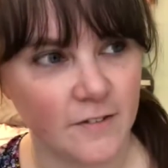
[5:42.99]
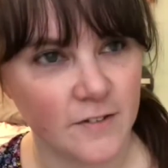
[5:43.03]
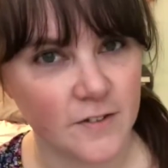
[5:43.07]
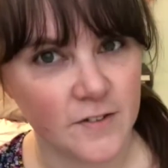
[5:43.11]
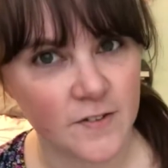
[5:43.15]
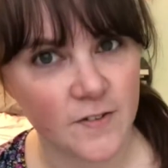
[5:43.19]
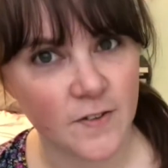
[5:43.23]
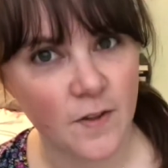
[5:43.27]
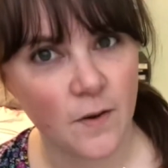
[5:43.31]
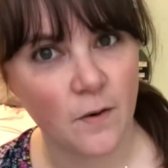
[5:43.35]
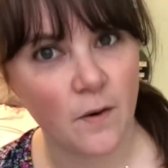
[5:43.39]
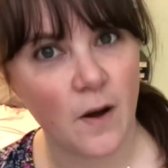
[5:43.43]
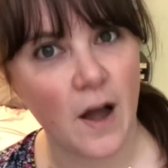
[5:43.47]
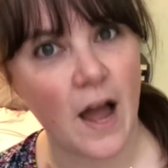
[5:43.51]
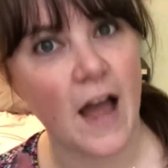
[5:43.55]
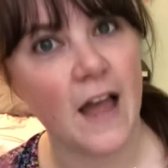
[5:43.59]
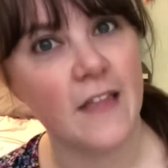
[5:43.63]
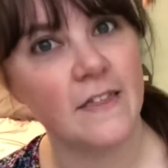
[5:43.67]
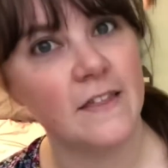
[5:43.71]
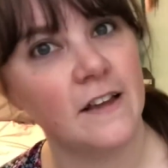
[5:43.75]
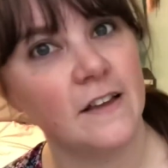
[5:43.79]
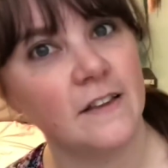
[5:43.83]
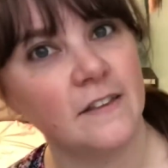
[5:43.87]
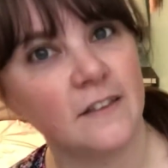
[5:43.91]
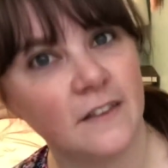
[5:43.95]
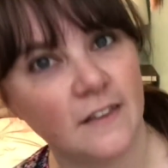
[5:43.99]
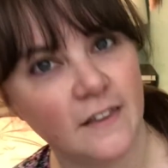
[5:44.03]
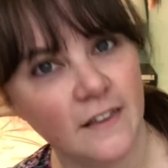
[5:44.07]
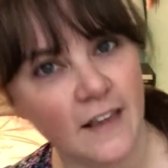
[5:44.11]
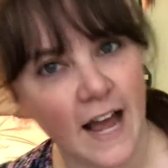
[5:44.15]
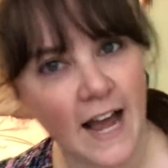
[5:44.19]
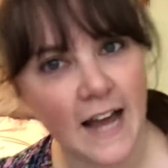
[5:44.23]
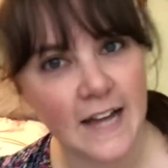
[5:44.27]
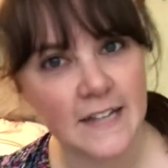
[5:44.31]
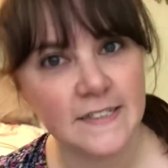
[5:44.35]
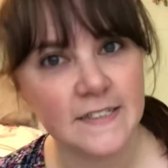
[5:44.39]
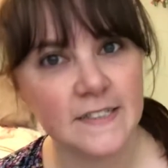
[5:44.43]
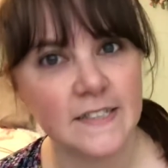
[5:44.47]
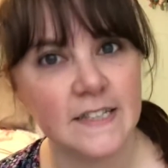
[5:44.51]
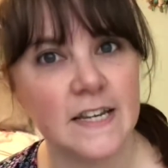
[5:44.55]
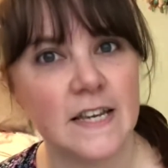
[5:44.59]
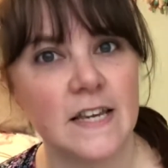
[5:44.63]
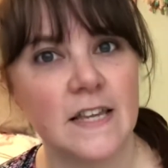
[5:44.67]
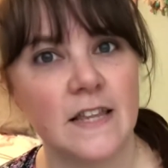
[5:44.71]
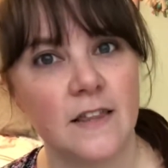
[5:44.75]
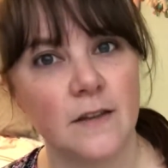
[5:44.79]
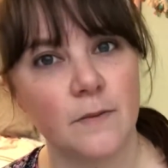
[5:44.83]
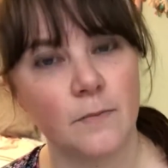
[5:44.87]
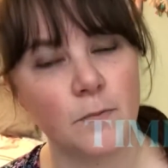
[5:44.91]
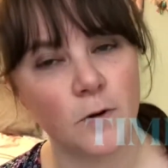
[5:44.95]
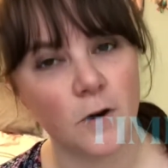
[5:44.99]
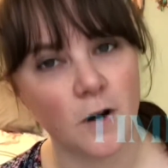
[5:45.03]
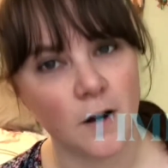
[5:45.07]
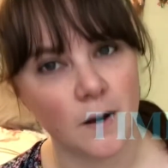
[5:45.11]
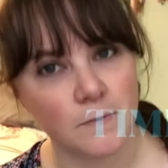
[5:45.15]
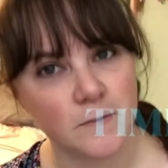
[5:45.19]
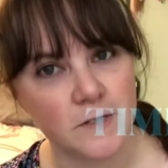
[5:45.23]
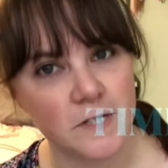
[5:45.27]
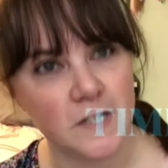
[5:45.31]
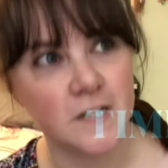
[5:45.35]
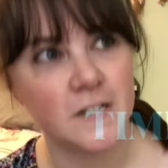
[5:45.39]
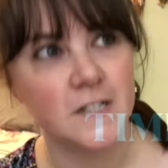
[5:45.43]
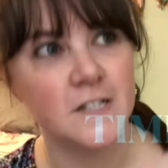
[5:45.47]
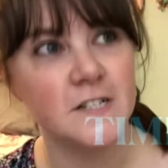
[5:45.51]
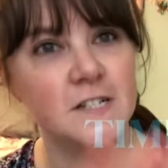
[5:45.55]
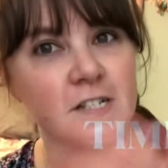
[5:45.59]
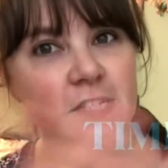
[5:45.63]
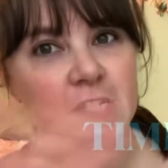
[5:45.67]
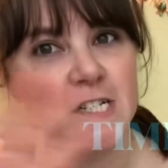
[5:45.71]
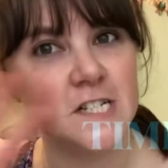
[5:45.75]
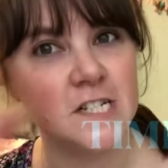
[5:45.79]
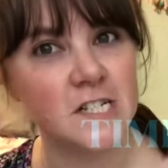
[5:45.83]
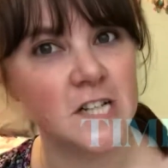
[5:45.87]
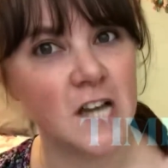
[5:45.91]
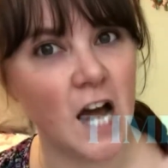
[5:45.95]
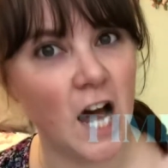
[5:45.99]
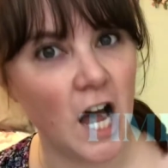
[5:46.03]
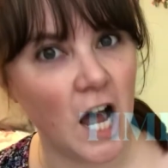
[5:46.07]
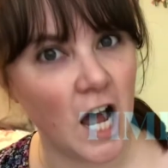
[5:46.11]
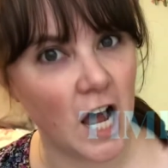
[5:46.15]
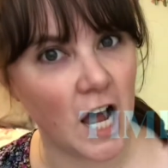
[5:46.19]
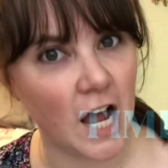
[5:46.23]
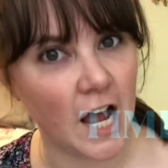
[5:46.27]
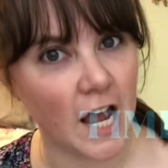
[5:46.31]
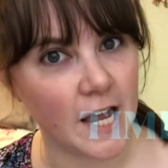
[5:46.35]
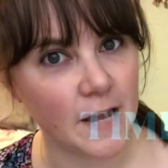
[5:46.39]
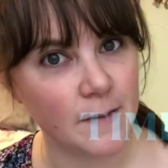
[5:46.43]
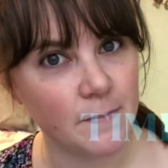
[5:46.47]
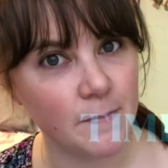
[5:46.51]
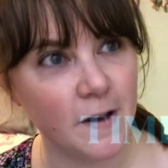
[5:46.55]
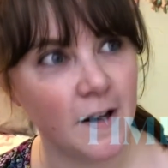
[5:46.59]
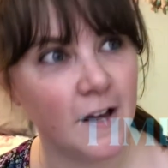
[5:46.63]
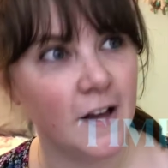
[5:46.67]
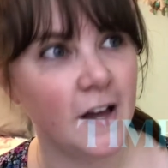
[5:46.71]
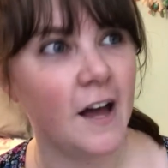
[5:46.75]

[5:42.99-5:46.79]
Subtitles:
So, and then lastly, the prompt time.